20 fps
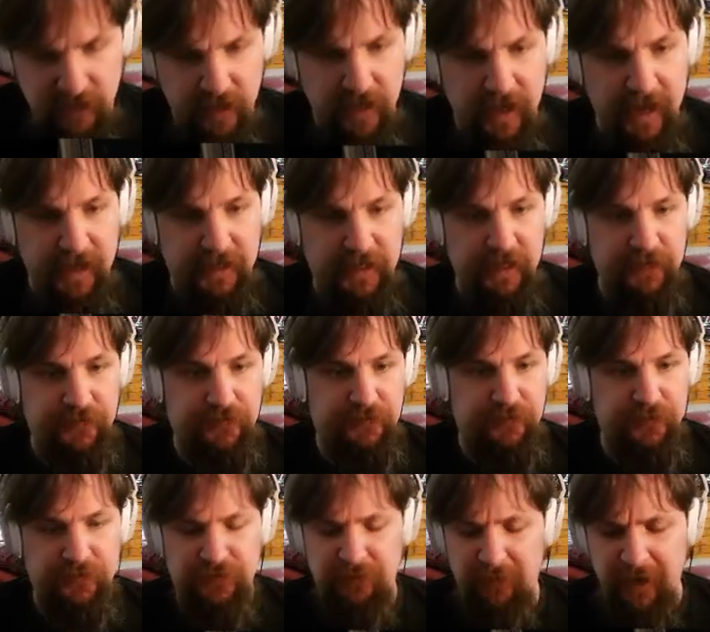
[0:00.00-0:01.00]
I
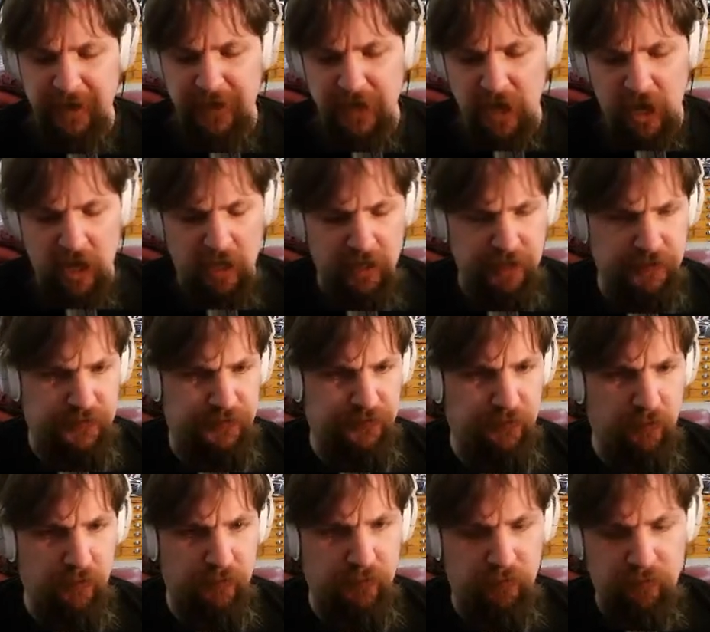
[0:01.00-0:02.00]
guess it's my knowledge,
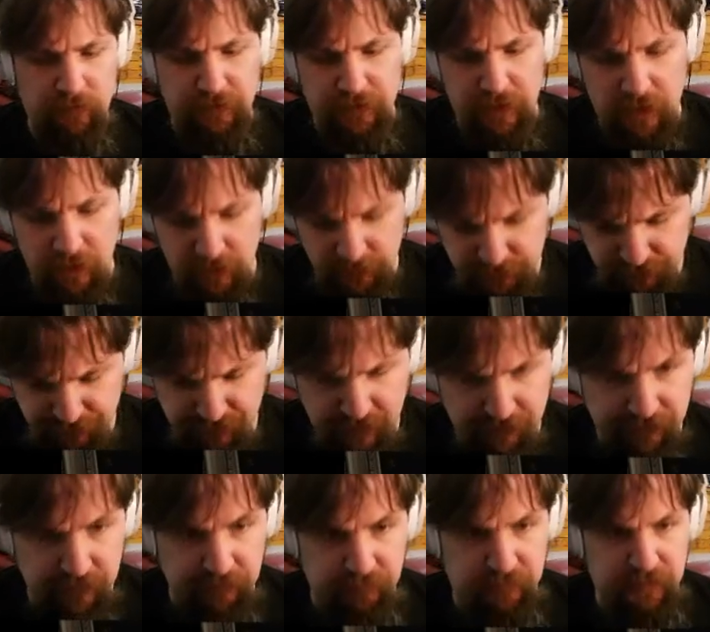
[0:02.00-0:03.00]
forlorn knowledge of
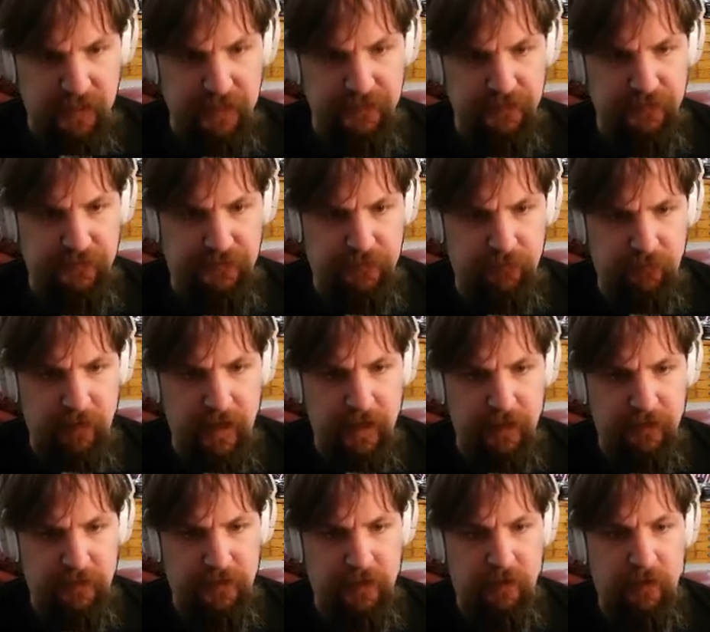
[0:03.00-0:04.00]
having played this a
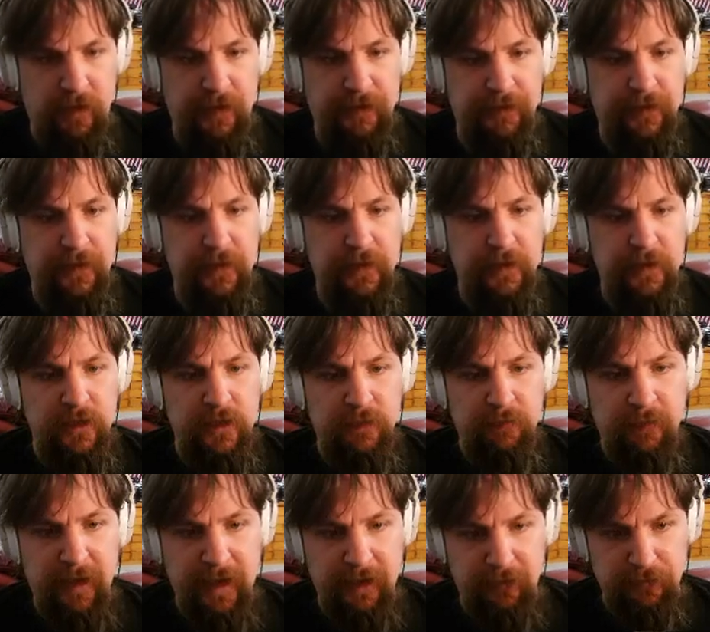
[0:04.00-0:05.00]
while ago on
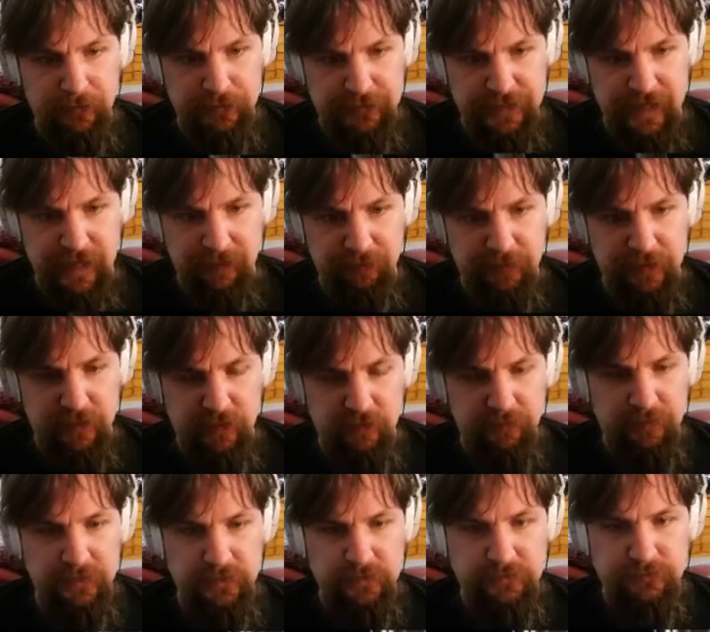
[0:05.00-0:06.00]
my old
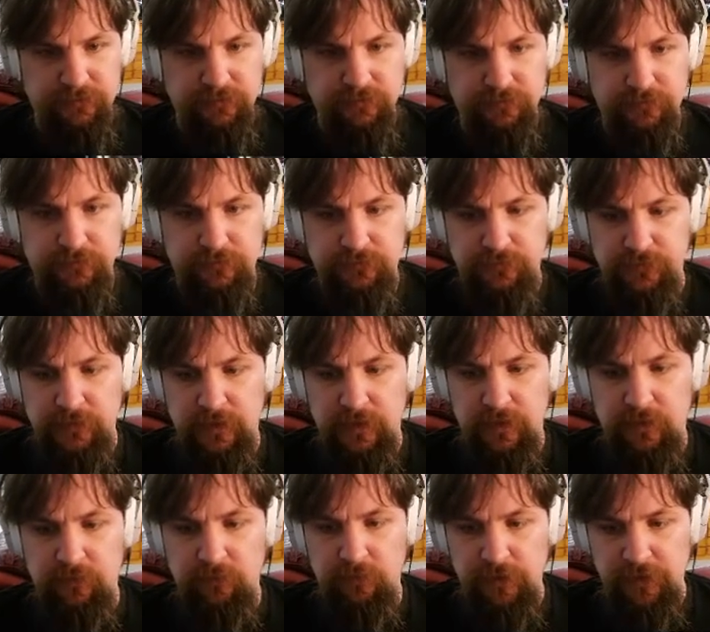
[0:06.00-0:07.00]
GameCube.
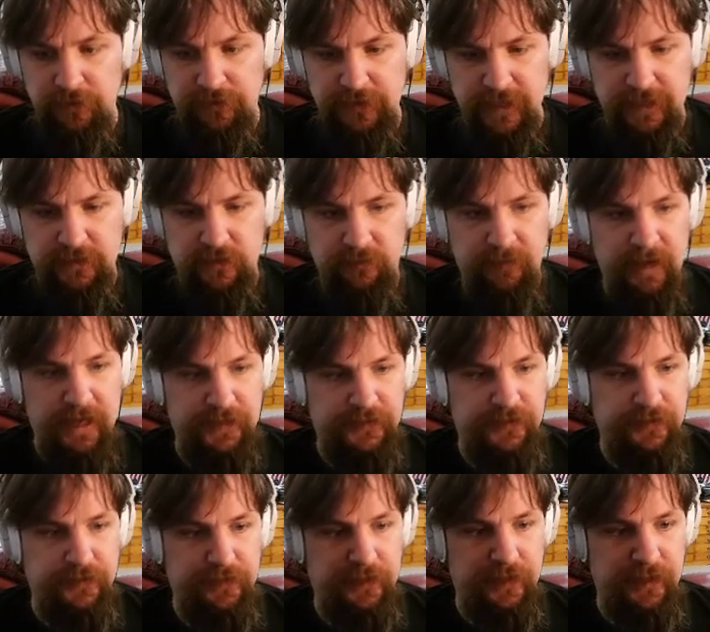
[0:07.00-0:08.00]
Will you take the
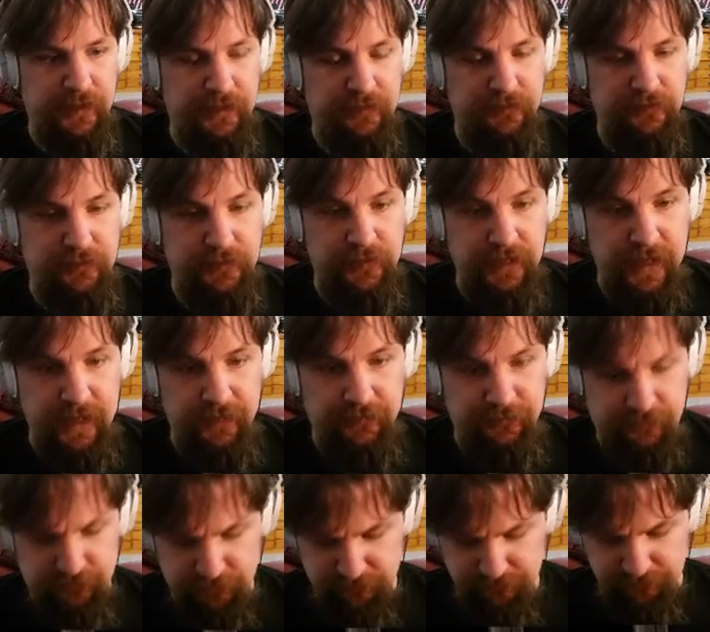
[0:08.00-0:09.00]
mansion key?
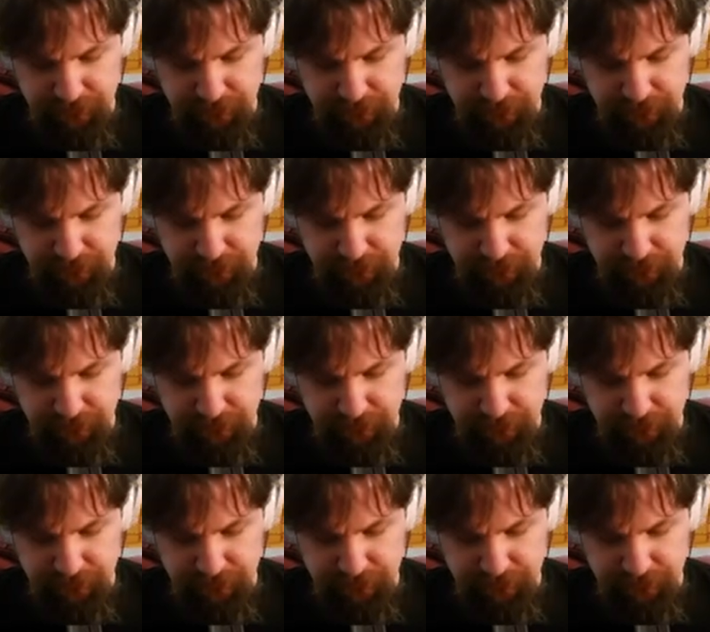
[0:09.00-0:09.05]
Yes.